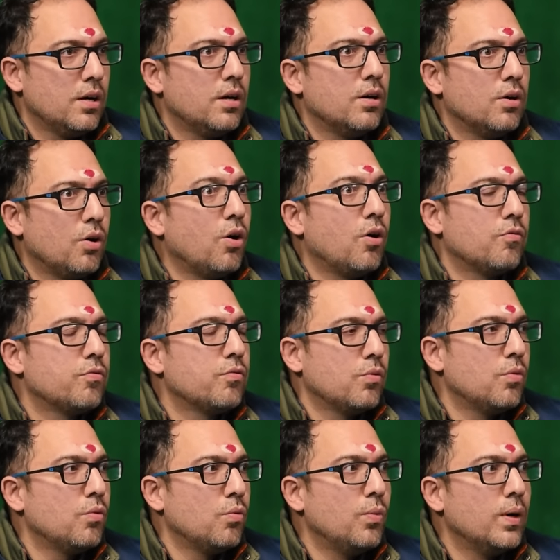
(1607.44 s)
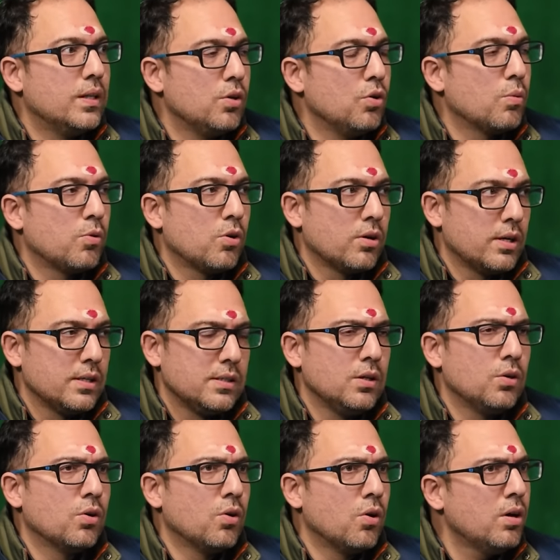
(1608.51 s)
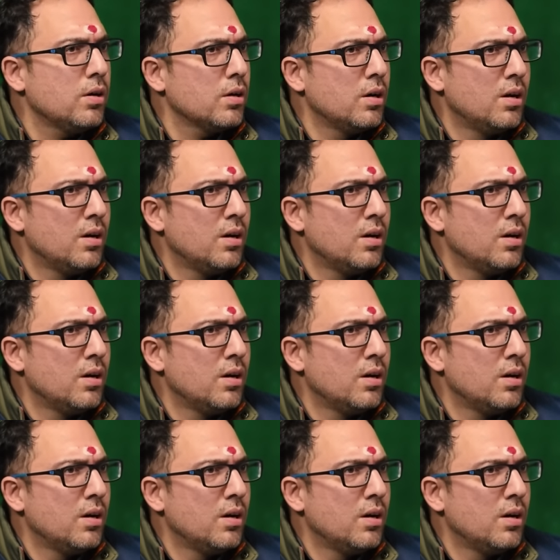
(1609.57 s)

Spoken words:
Of whether you're progressing or not.